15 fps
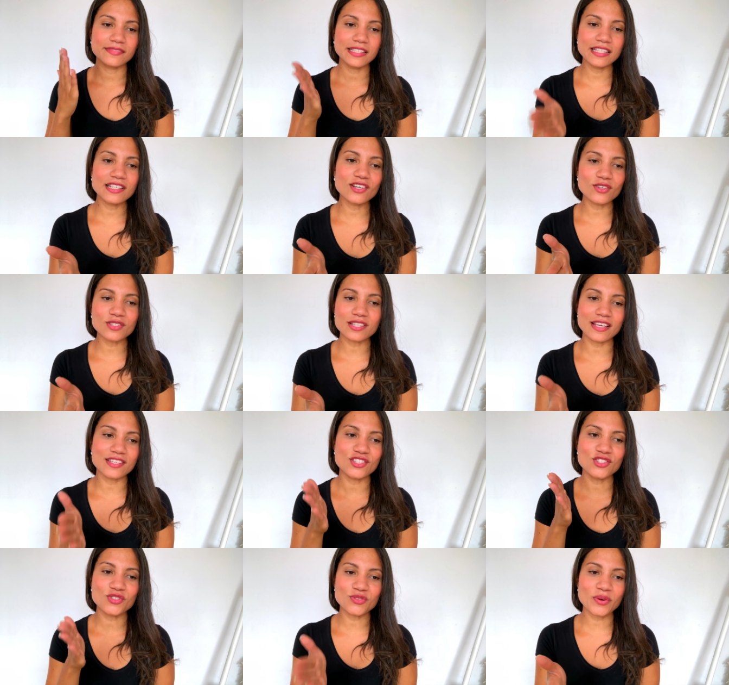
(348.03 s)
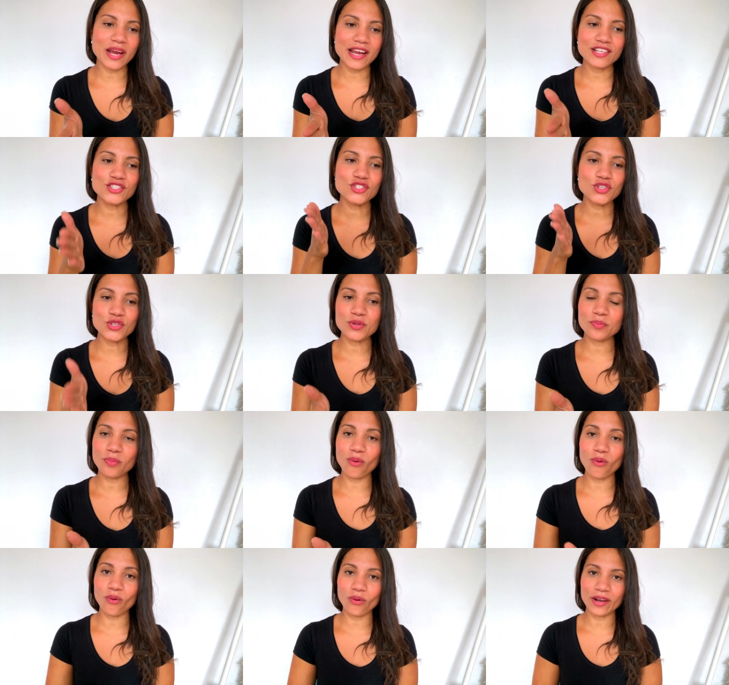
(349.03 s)
he goes like straight to the
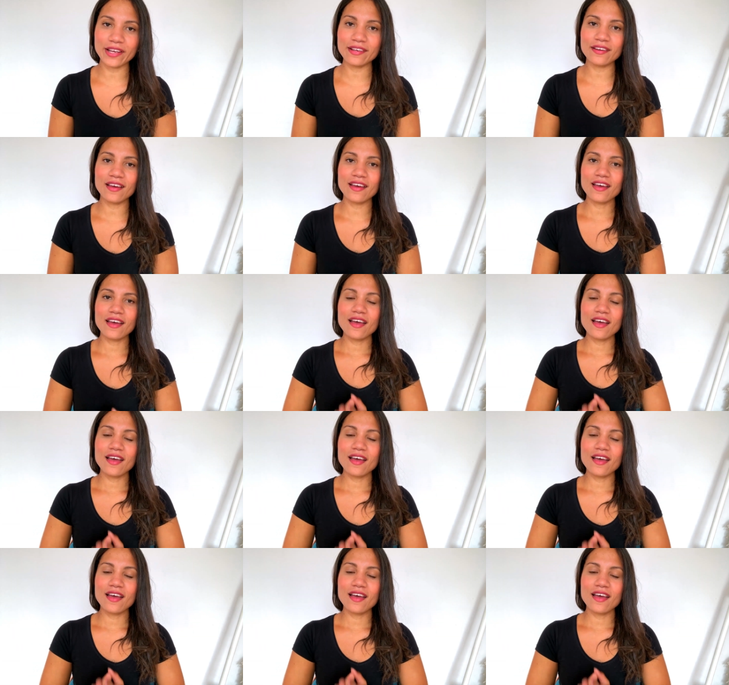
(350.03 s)
point.